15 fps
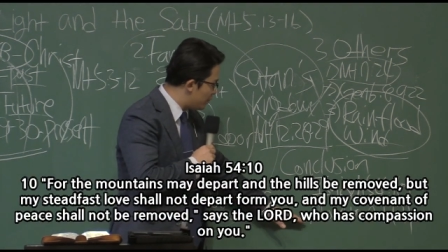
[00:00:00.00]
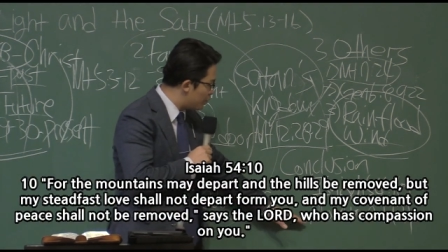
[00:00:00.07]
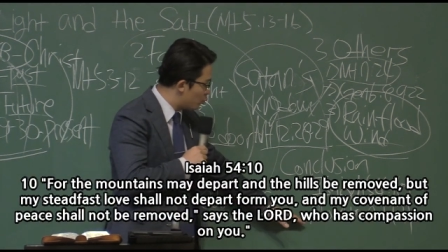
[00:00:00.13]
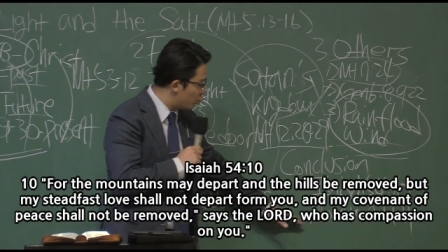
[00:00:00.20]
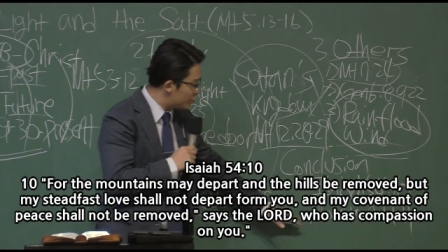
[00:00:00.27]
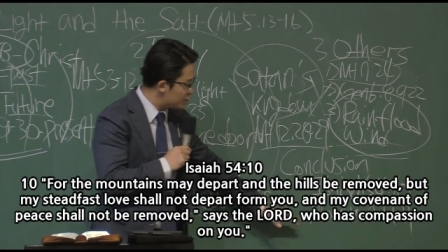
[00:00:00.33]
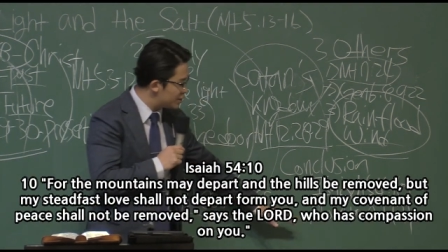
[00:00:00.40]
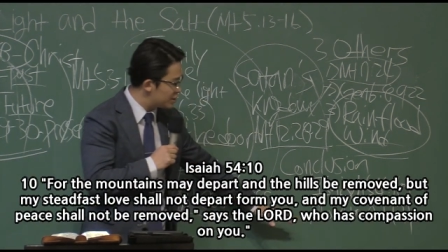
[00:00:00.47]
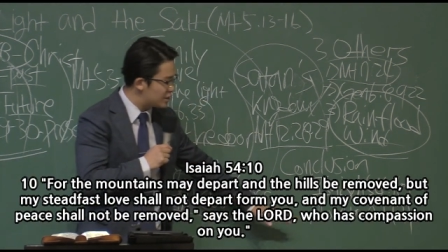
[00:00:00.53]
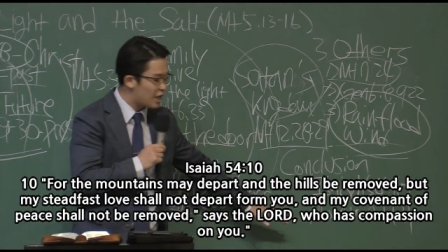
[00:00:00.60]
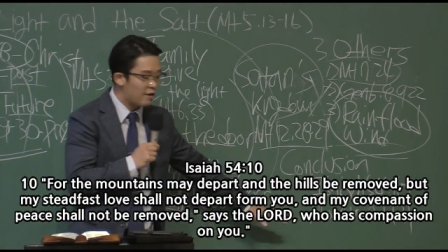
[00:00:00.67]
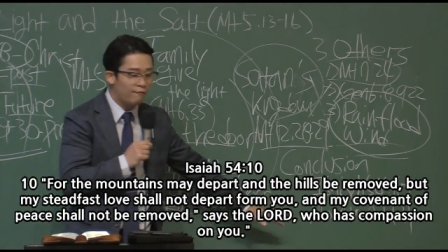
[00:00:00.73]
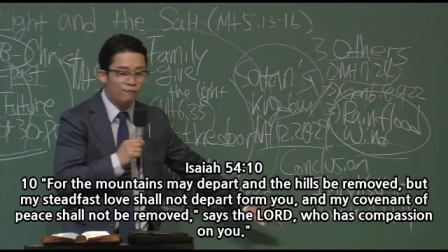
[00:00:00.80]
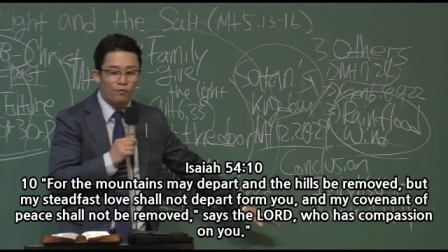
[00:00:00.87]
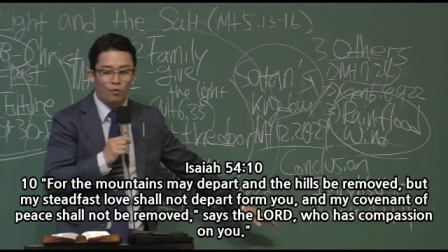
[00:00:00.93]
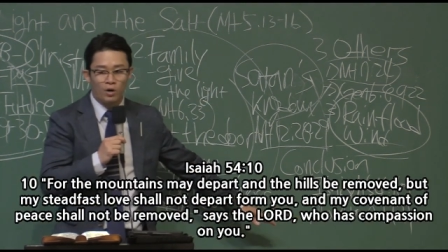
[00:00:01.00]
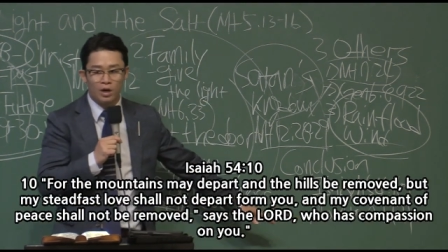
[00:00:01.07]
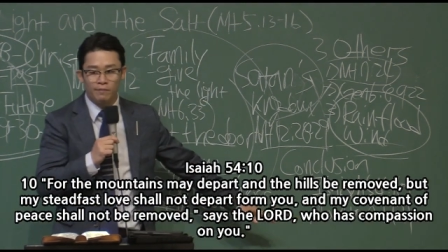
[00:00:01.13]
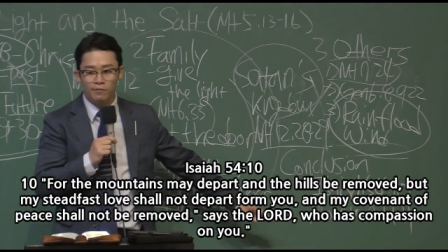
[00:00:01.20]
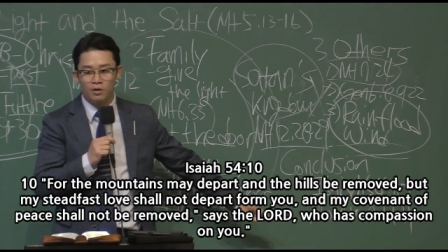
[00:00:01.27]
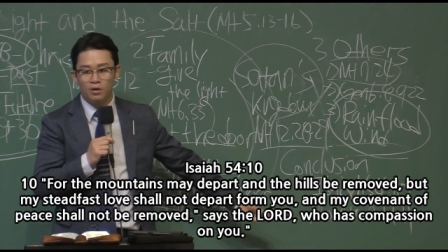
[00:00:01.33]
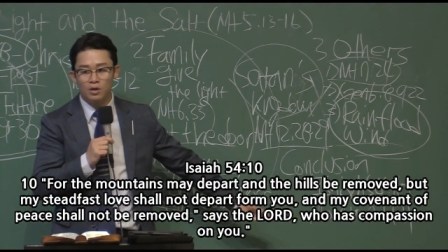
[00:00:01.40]
will stay
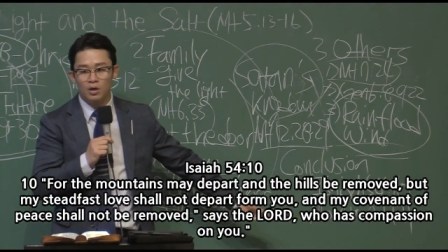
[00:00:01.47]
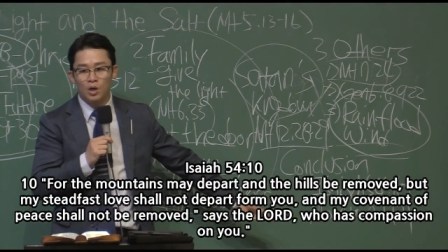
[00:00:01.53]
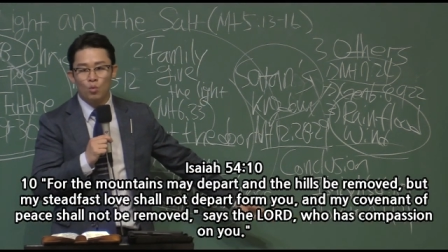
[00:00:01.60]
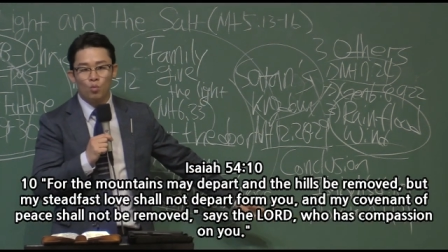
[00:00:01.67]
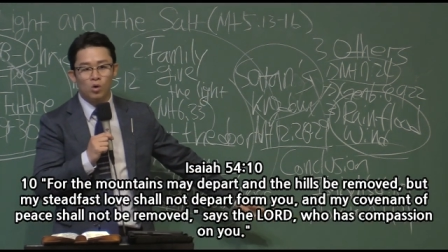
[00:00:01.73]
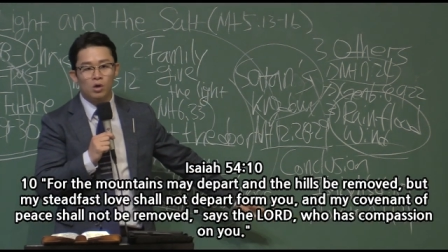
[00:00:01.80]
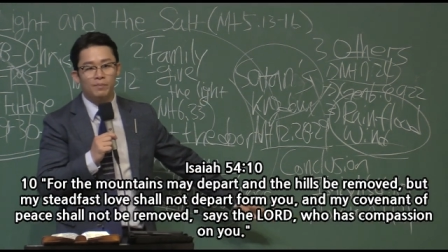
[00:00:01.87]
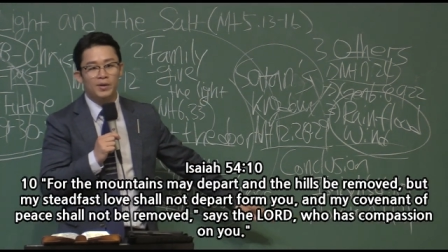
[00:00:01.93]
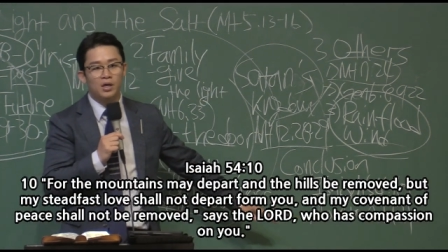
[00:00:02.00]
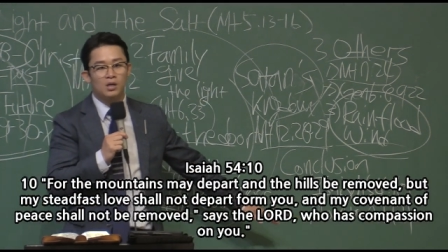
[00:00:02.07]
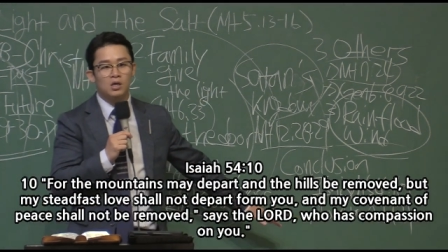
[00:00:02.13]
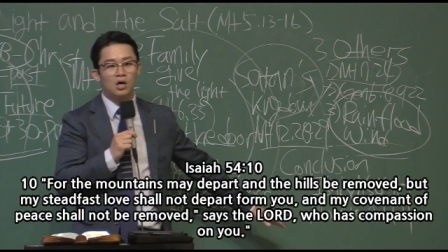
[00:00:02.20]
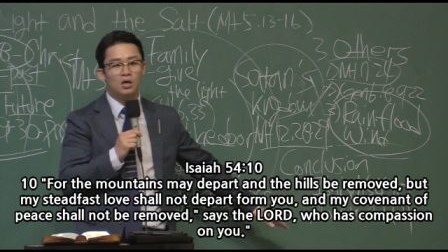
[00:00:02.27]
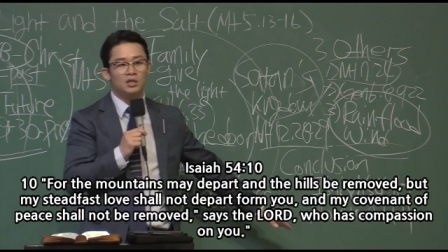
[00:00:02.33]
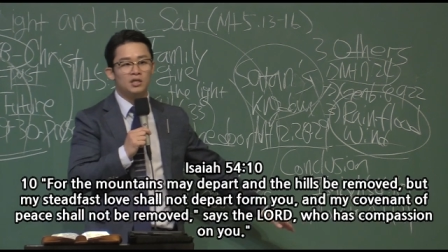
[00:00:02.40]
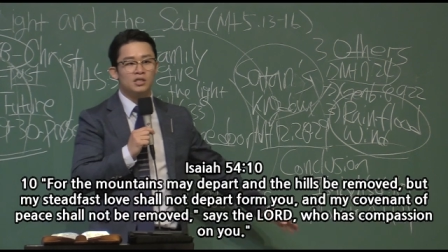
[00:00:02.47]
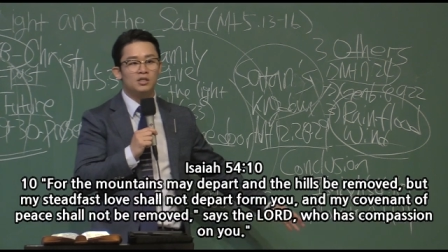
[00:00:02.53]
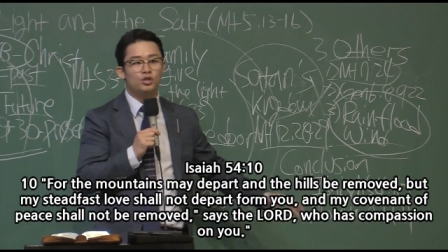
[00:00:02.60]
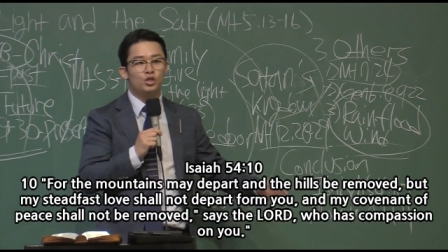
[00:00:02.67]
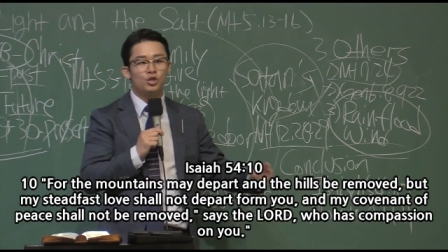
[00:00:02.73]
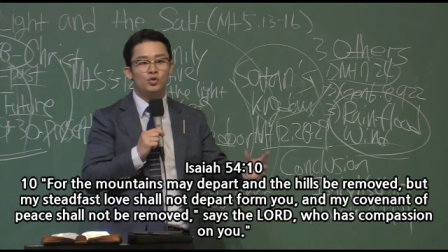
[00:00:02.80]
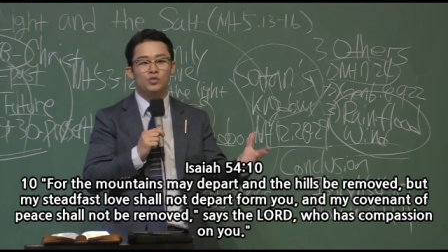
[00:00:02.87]
forever will be gone
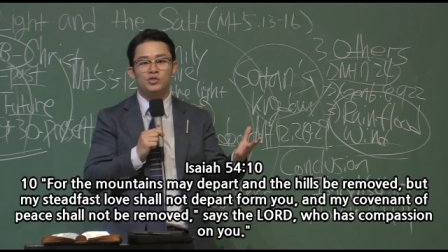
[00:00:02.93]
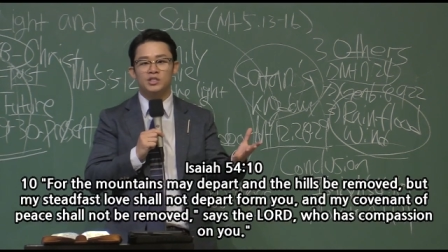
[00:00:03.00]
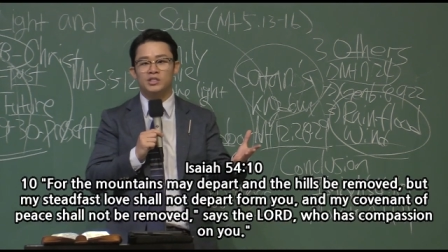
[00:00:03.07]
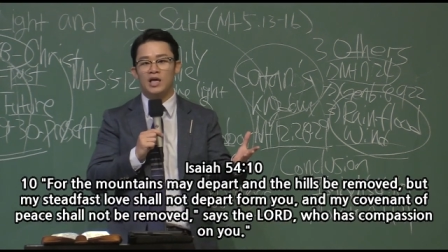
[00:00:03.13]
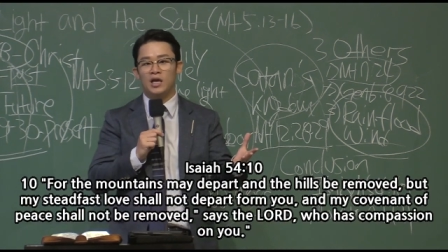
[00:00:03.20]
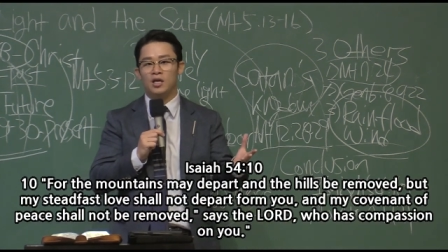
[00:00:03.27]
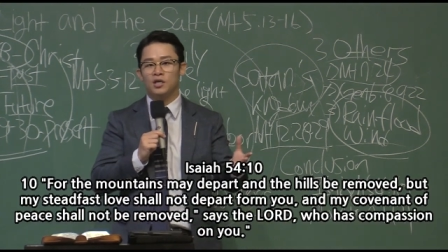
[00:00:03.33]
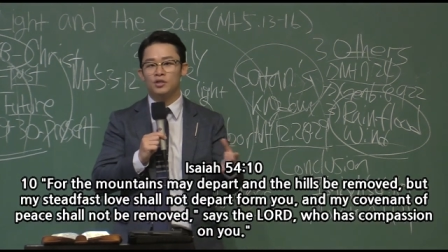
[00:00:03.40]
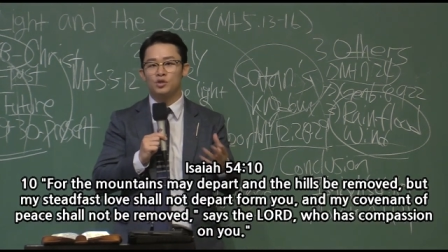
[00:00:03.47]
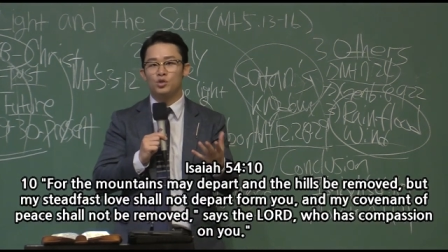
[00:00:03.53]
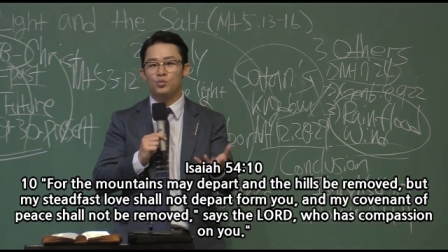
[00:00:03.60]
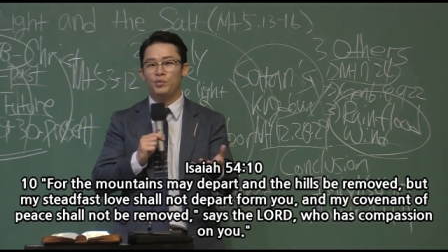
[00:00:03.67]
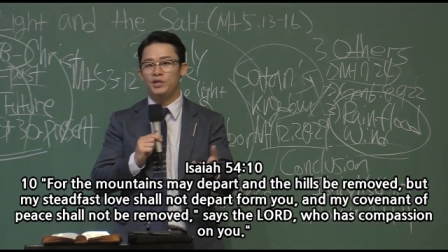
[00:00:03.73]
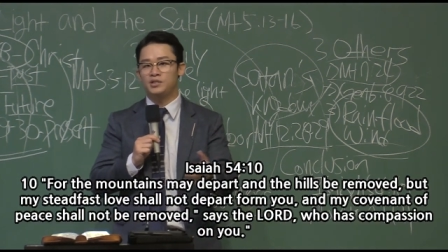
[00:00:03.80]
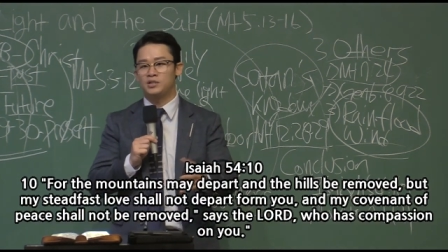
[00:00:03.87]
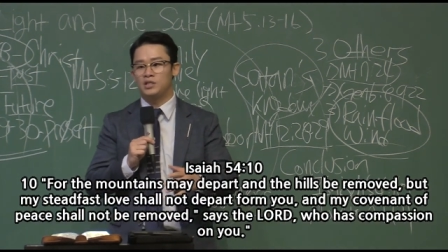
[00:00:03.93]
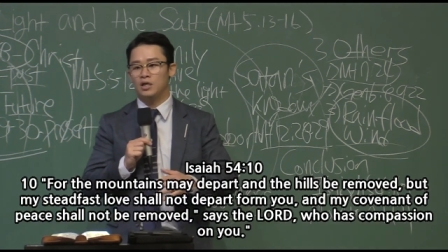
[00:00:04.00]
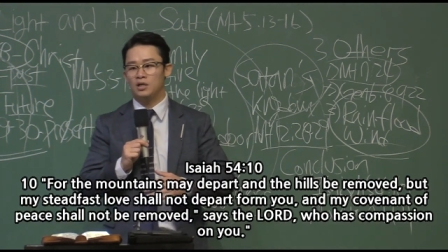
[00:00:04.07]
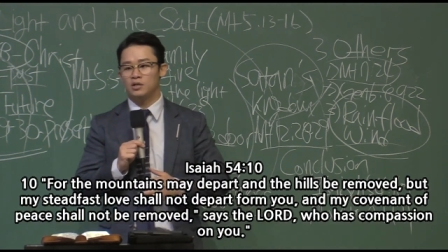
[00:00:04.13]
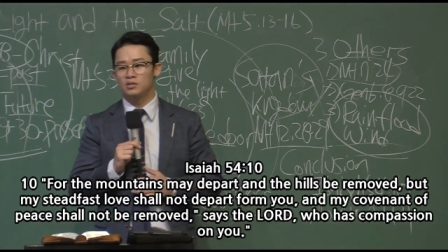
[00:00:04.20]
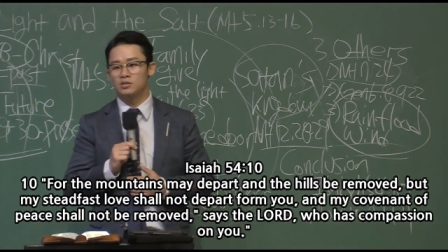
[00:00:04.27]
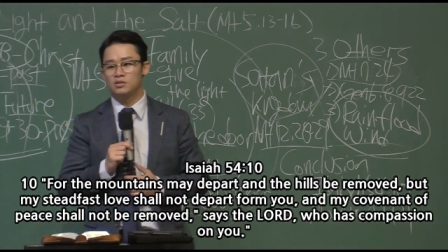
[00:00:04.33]
in two seconds, three
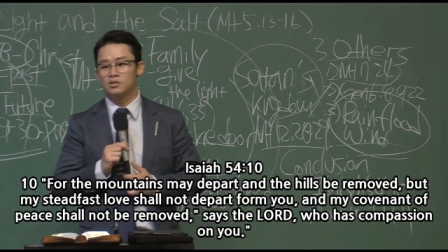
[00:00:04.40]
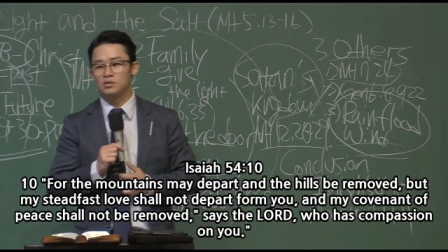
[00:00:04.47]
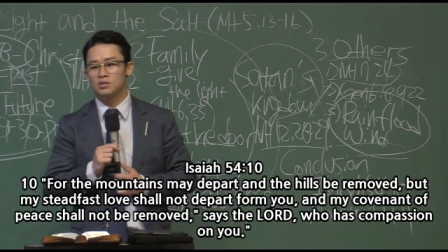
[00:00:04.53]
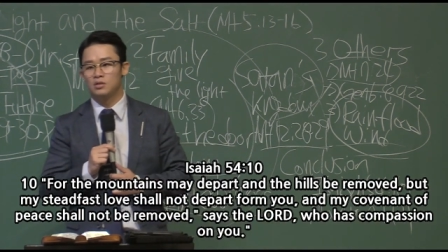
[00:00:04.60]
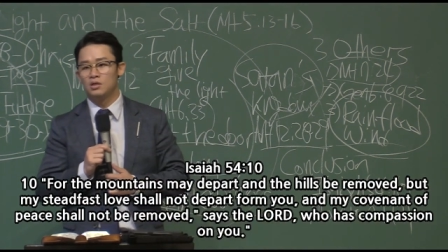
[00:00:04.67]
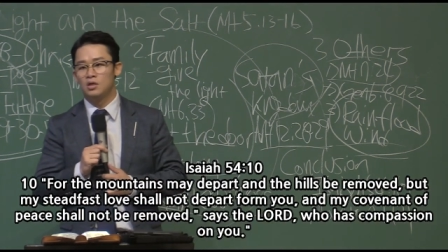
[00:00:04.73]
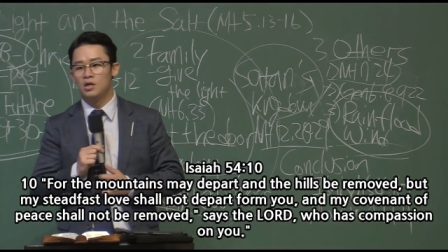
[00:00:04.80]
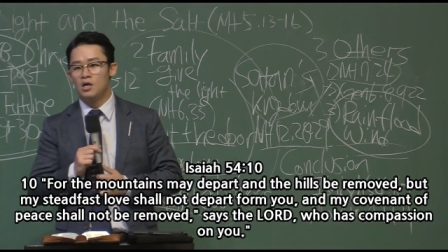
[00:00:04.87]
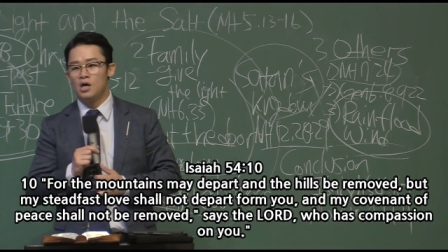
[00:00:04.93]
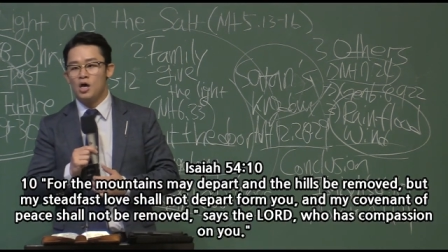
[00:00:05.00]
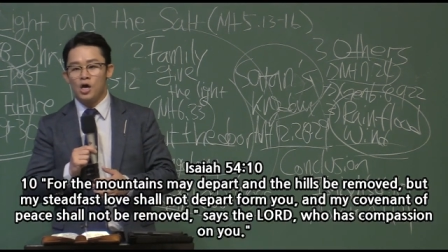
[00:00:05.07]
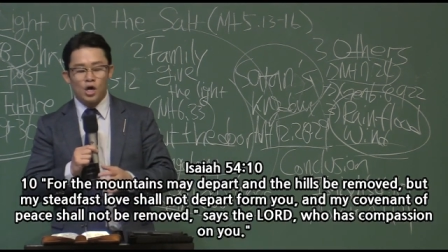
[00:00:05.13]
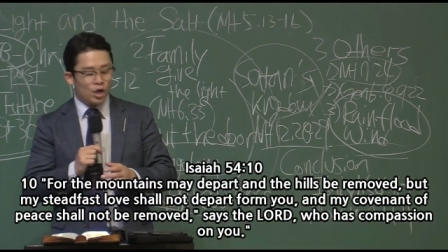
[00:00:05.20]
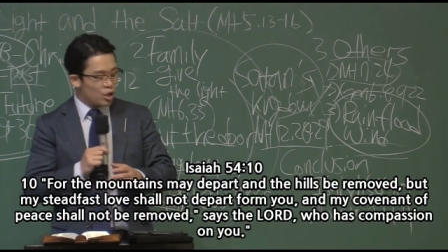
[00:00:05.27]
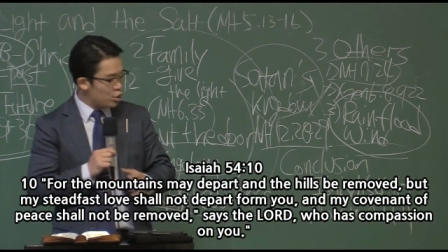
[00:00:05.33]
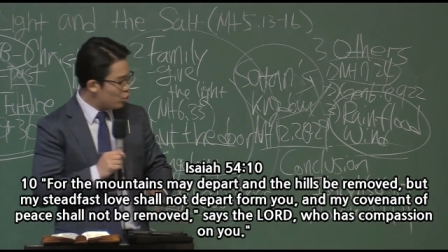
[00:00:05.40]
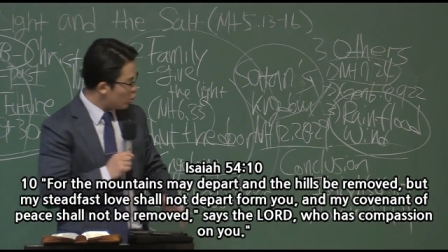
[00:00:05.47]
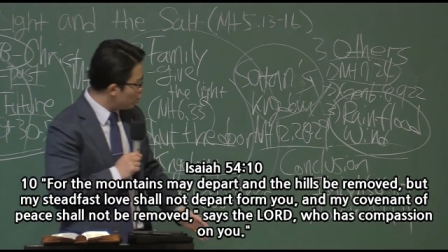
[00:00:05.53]
seconds. You're